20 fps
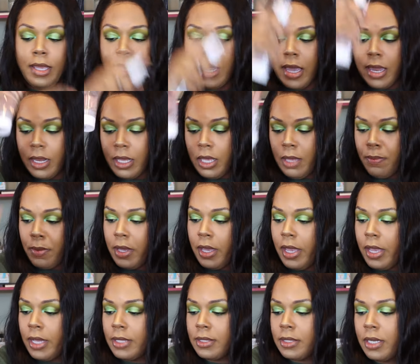Gotta keep your
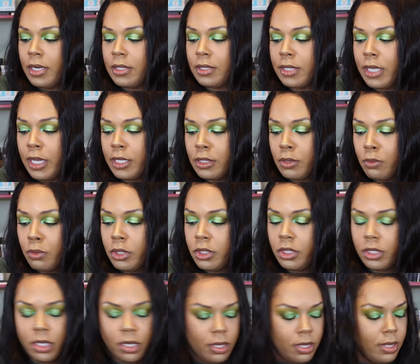hands sanitized
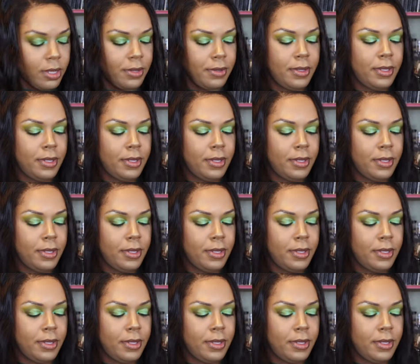with y'all.